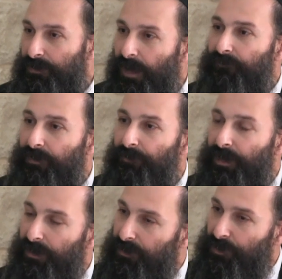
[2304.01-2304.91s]
David
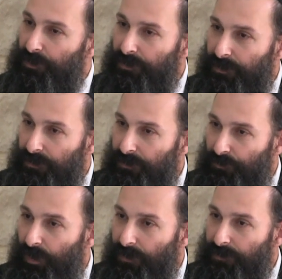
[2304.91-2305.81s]
HaMelech teaches this
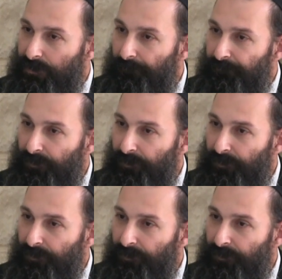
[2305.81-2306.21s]
to us.